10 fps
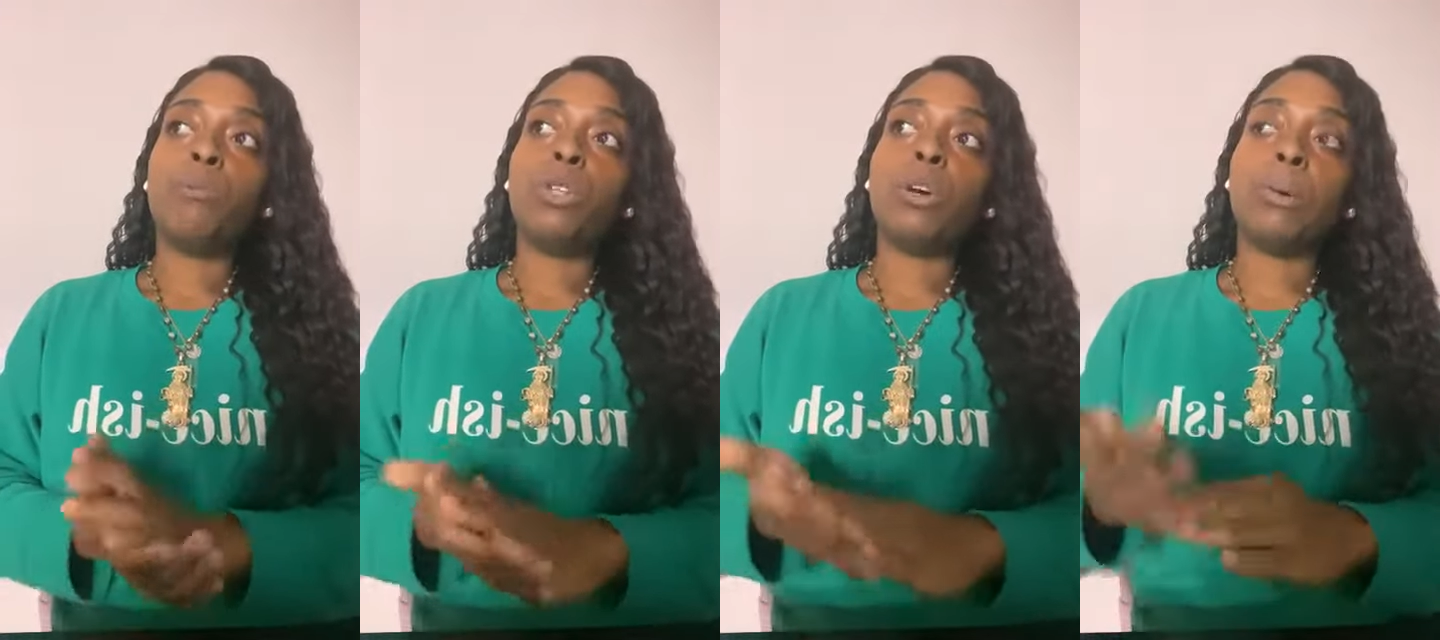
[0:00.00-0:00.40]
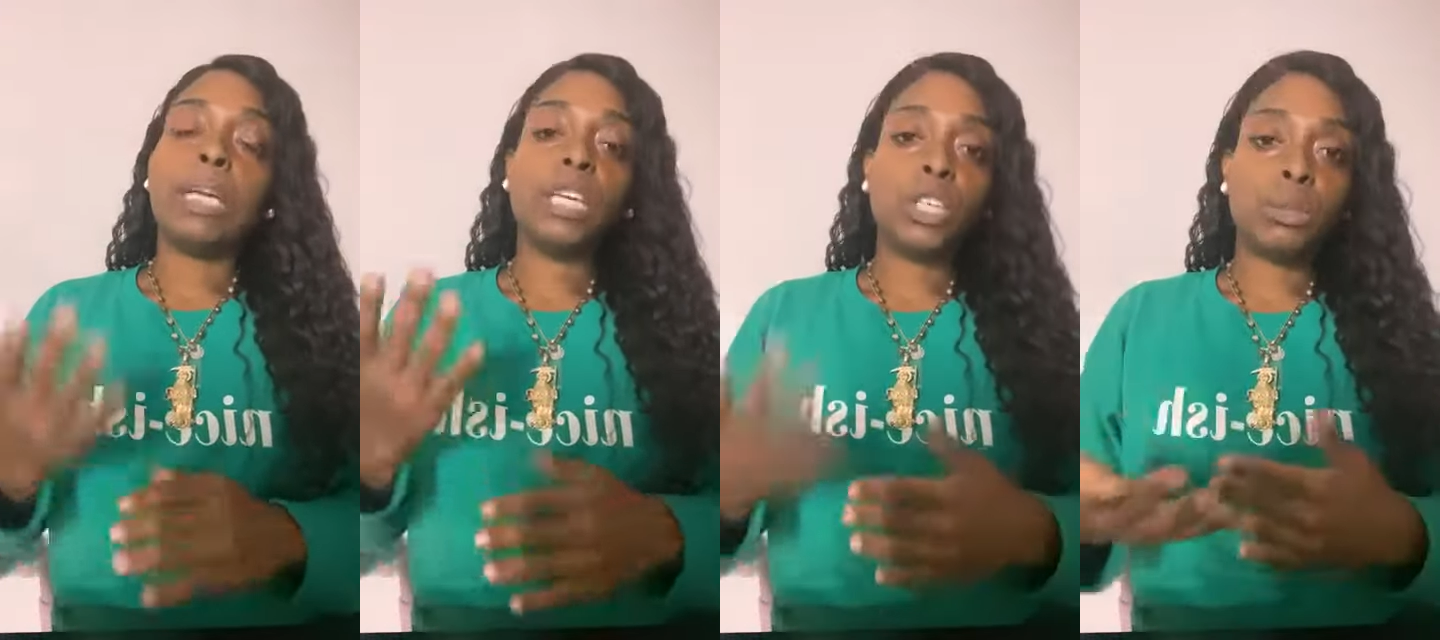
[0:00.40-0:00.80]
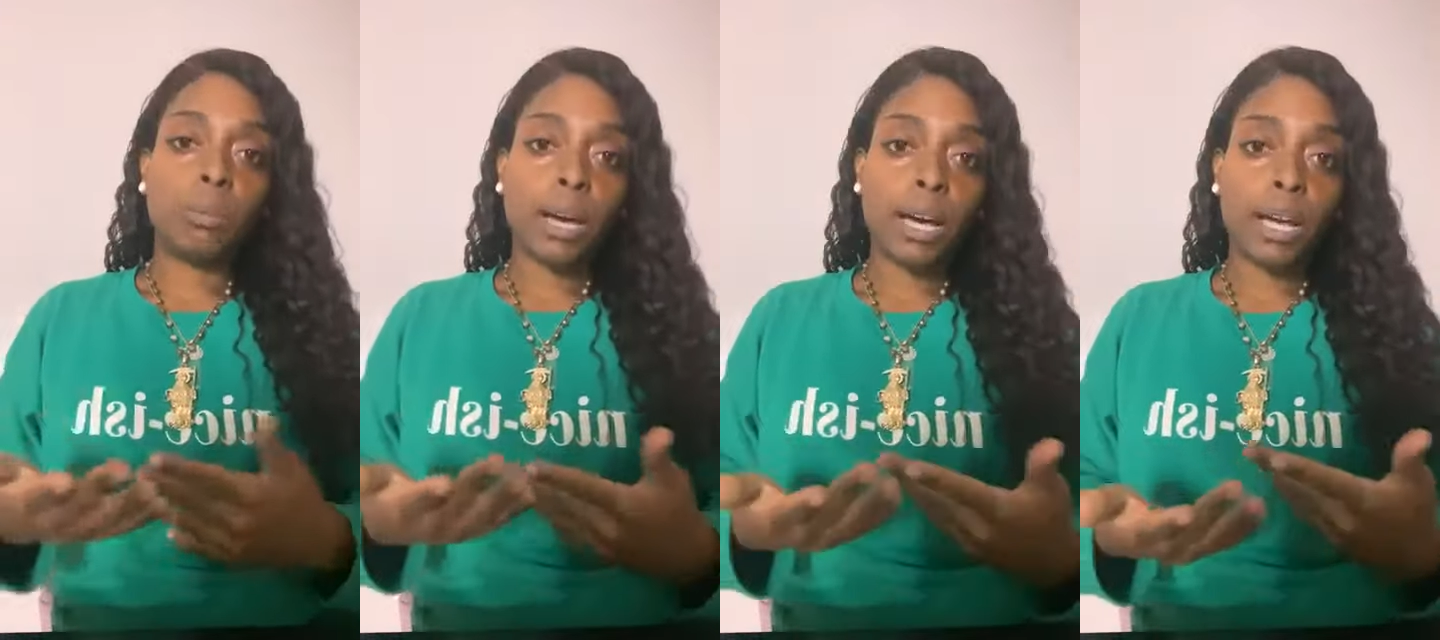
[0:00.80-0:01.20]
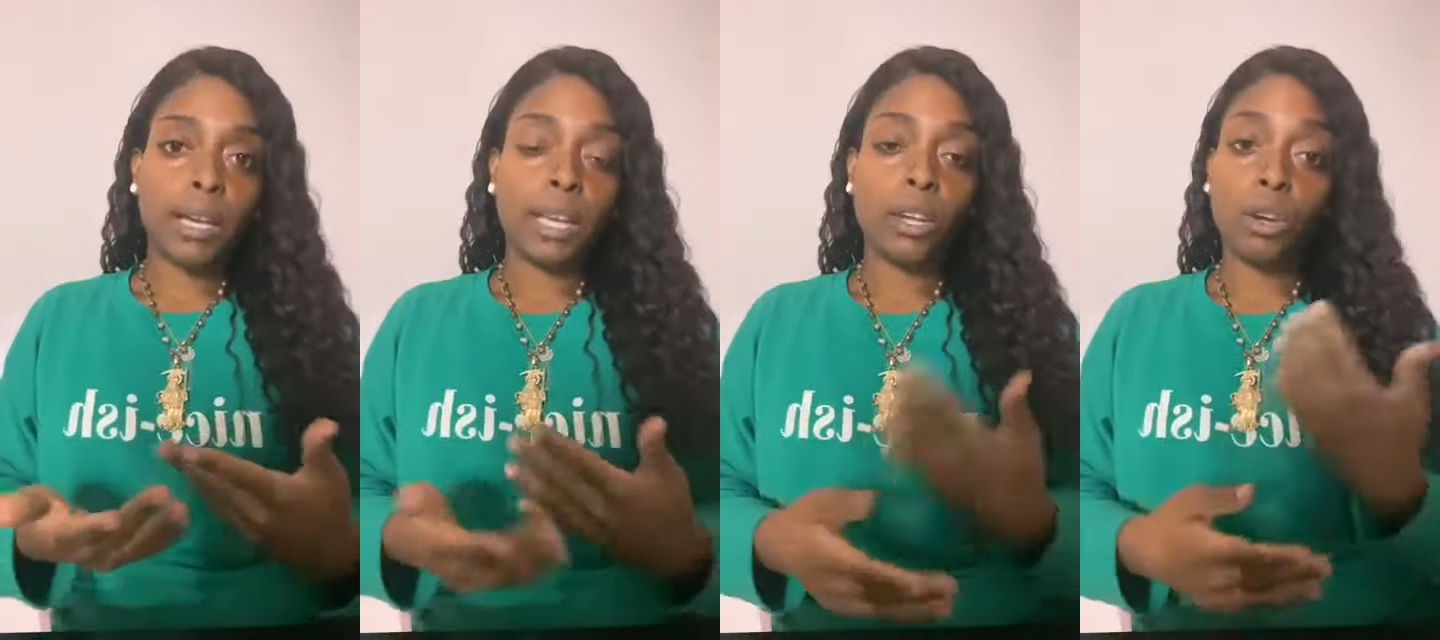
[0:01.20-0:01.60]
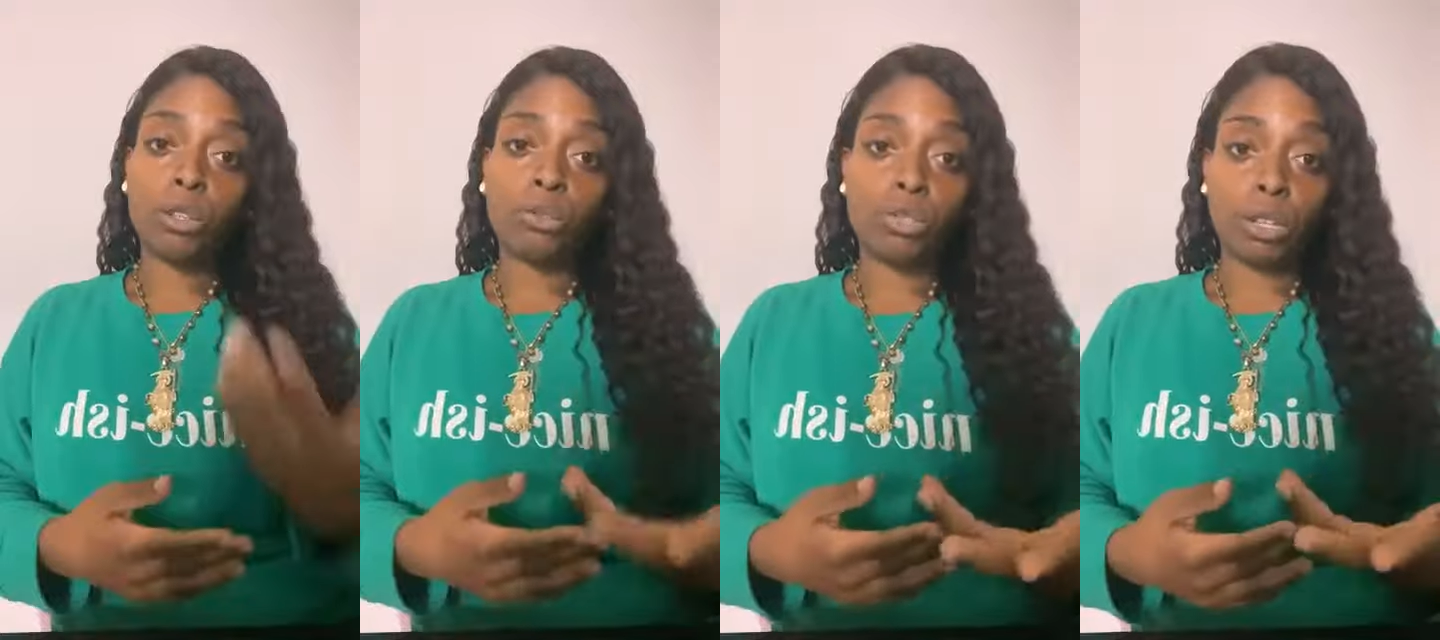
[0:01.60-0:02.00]
you know, incubi and
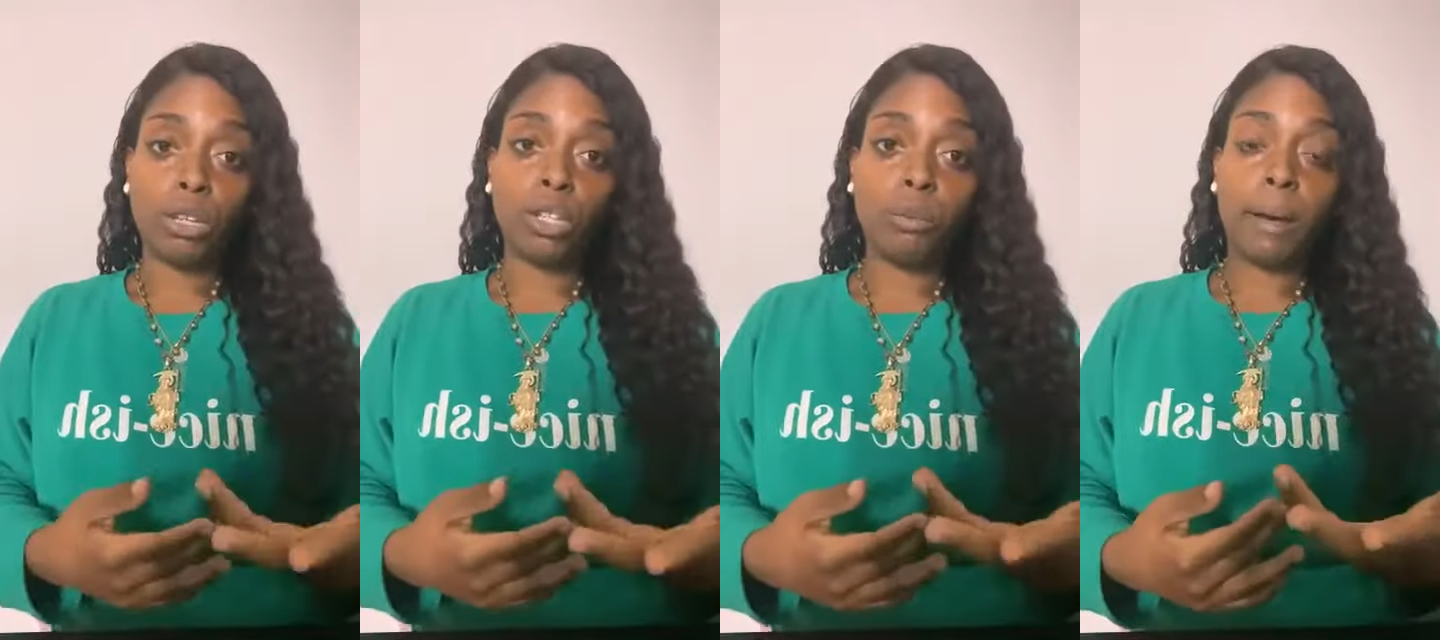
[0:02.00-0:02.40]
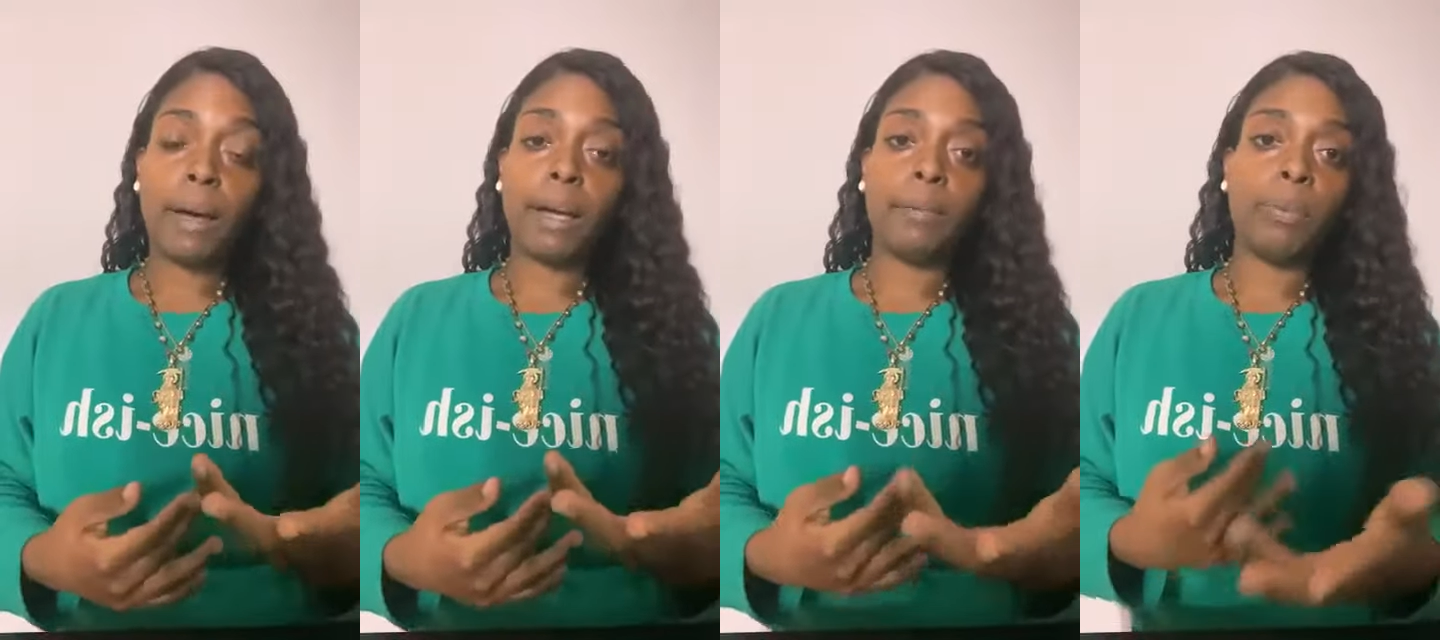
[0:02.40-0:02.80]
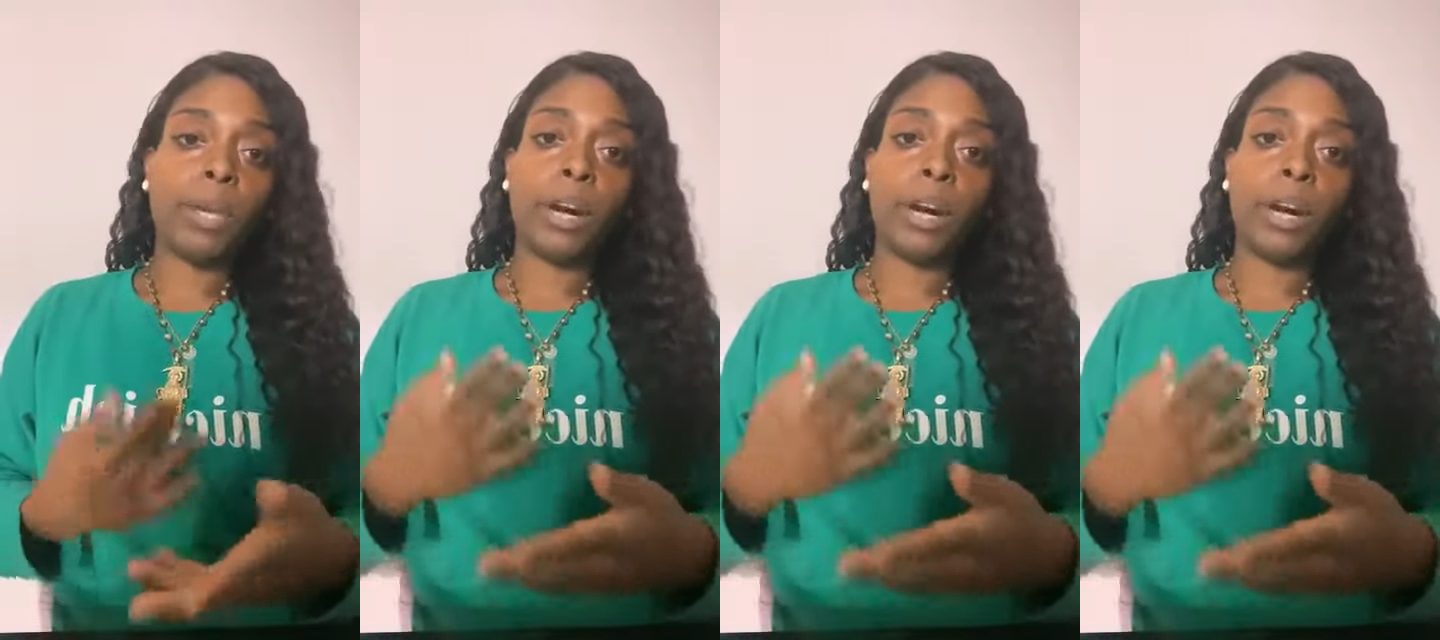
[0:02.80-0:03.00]
also succubi